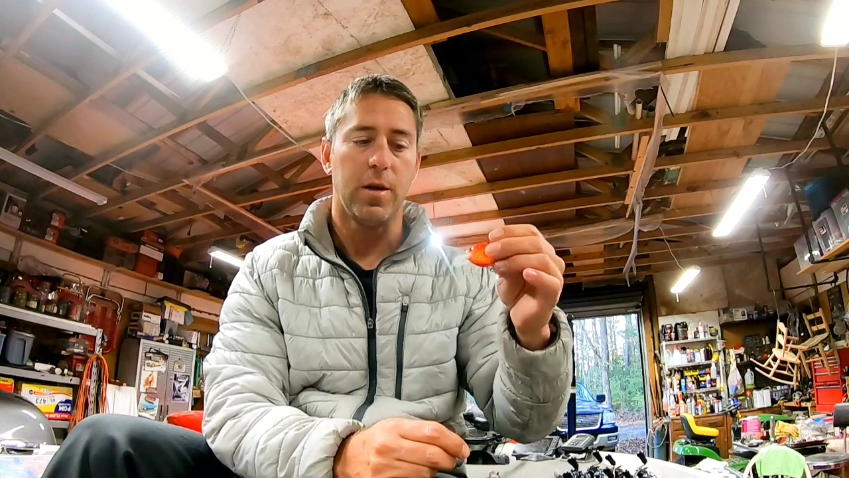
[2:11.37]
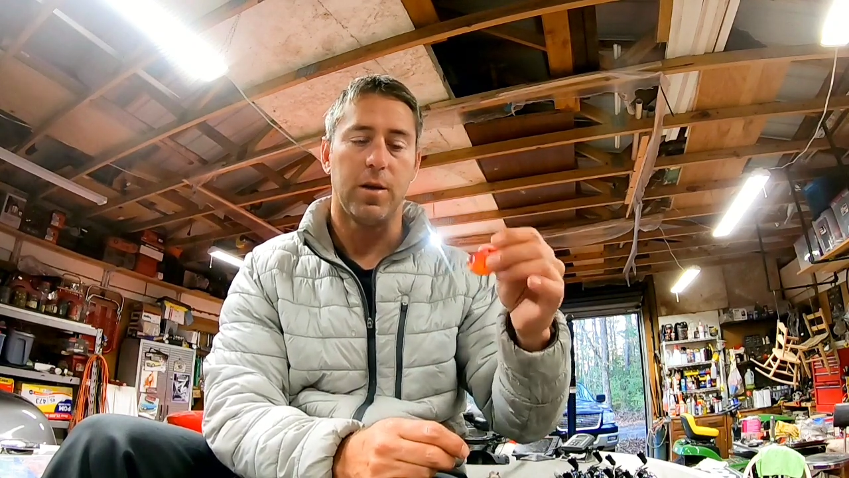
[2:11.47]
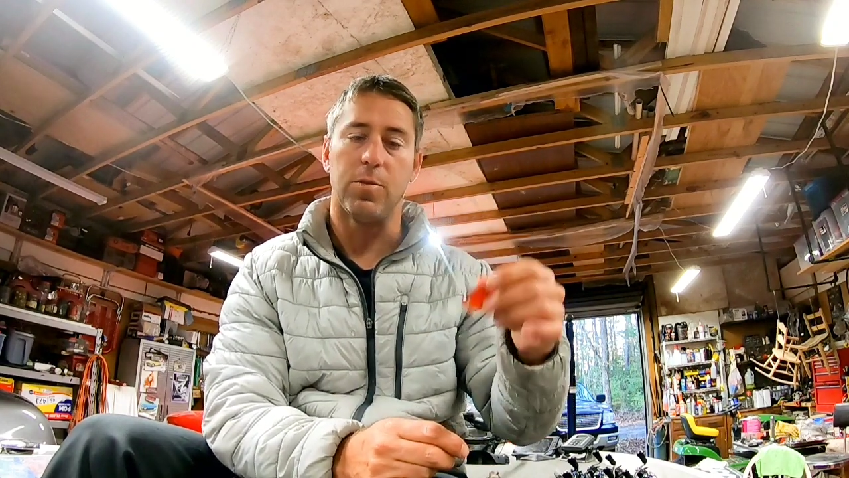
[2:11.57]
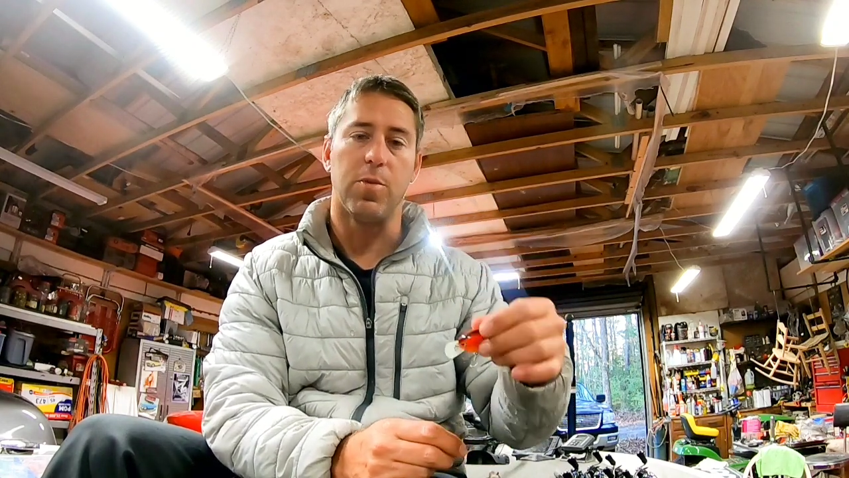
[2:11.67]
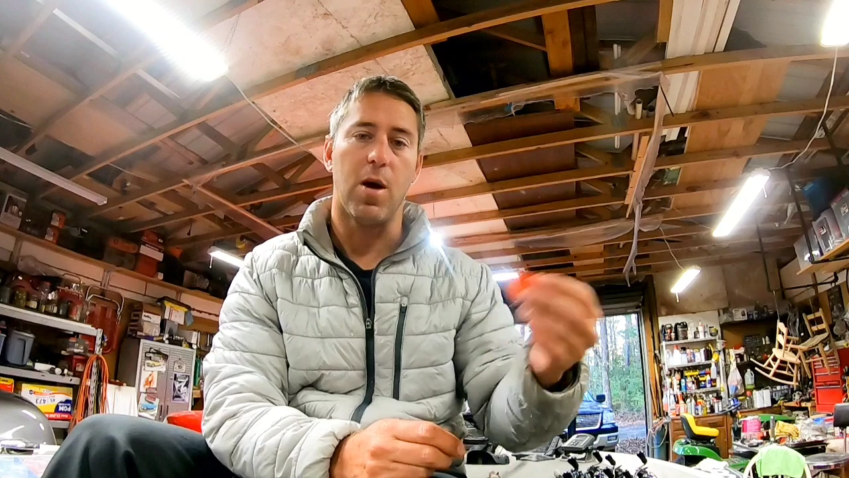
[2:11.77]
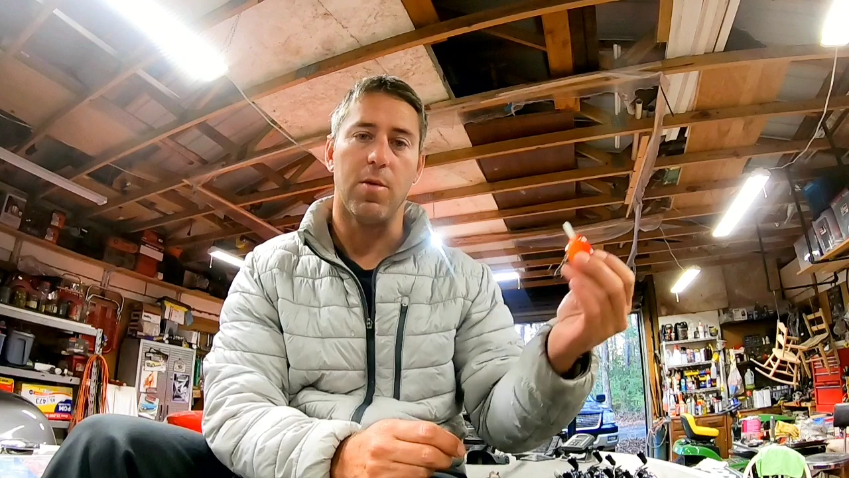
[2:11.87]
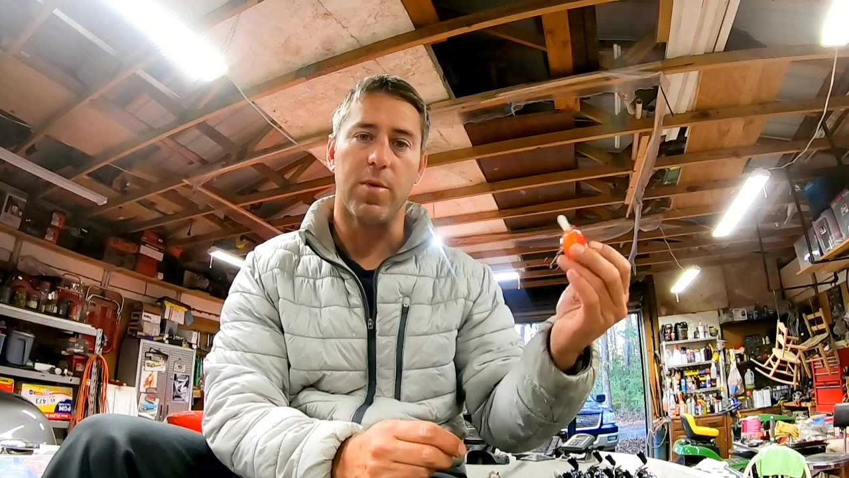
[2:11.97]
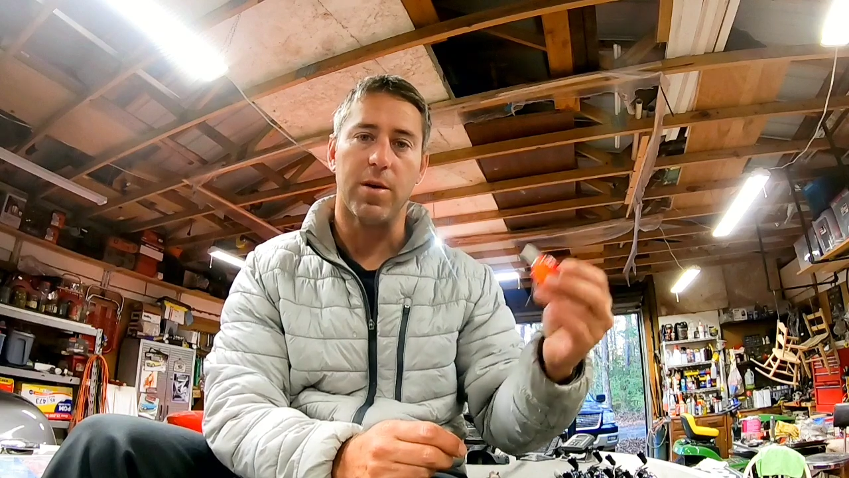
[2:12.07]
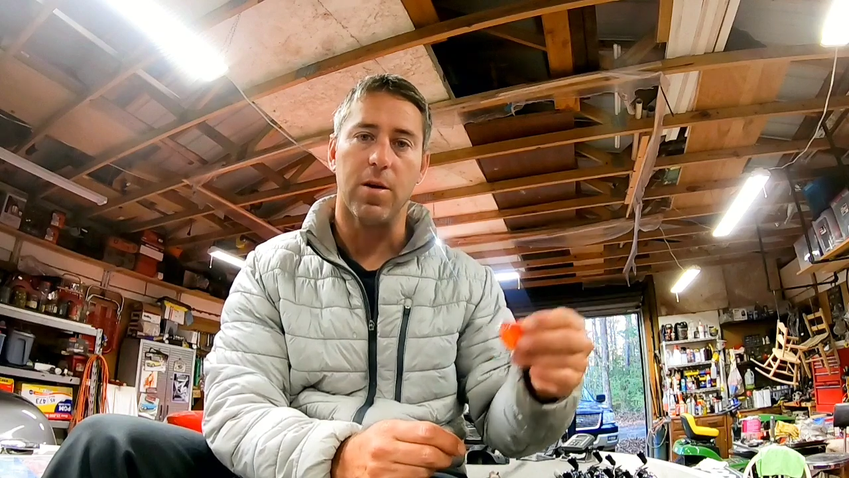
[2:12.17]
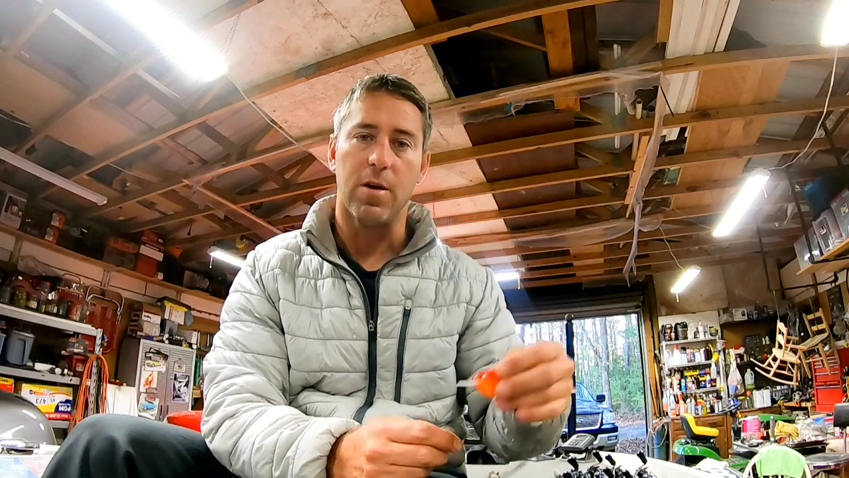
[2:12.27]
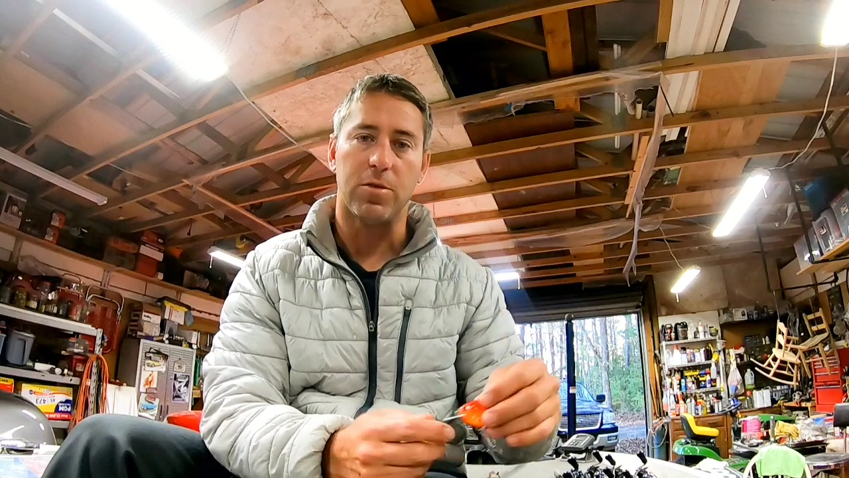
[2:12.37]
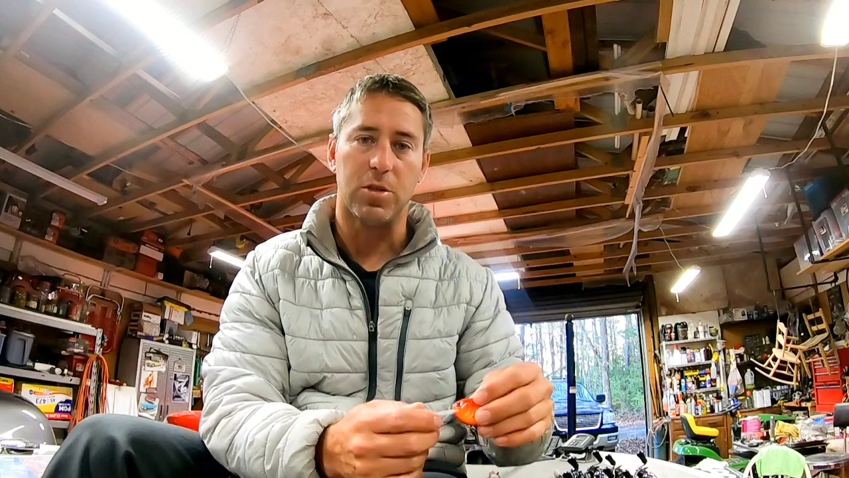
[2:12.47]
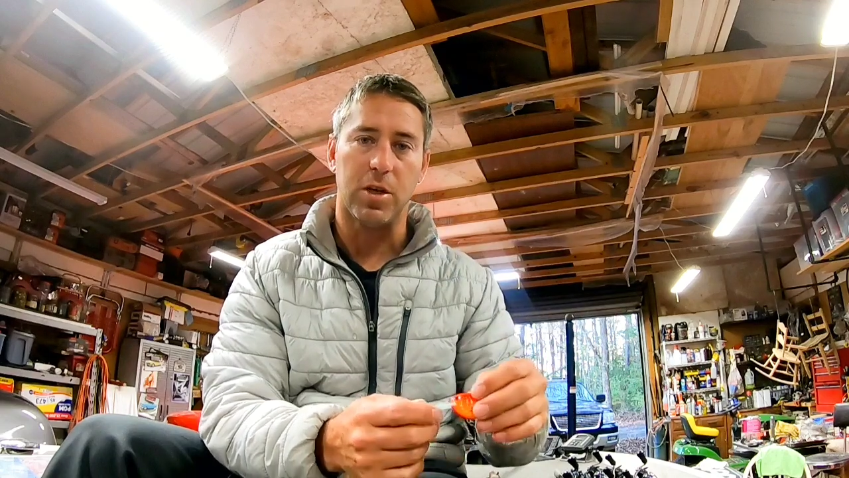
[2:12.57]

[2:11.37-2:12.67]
you're probably better off just